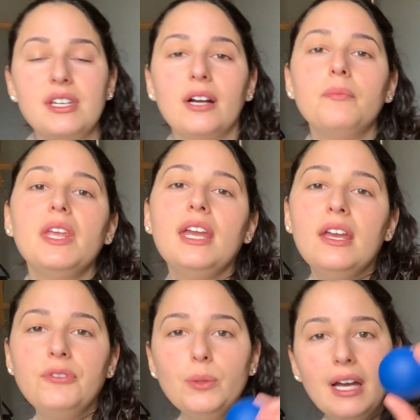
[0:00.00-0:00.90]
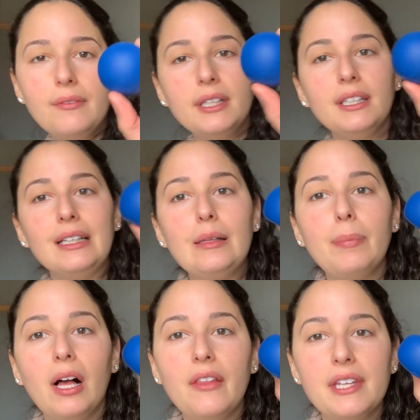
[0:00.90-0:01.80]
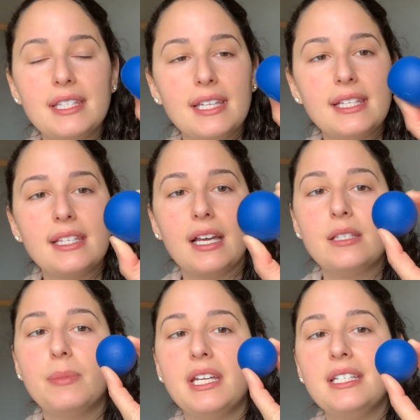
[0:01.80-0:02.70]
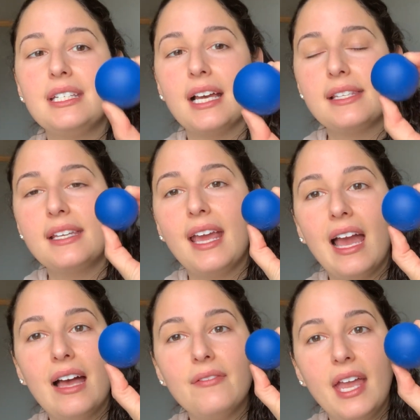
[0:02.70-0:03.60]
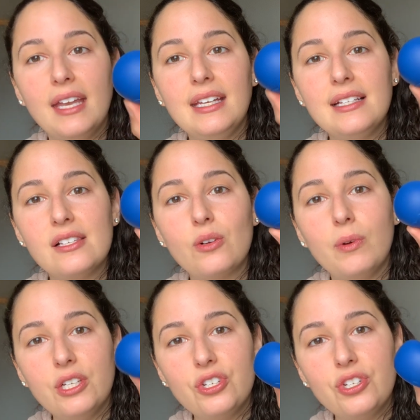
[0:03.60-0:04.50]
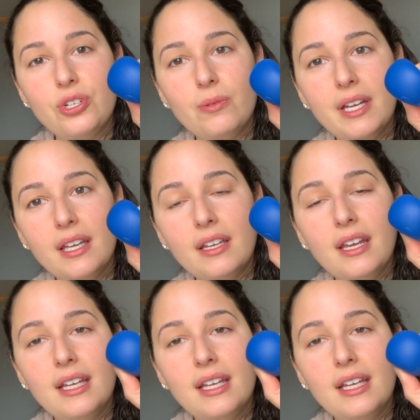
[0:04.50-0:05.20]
Now, if you have a little ball that's this size, but it doesn't have any squish to it,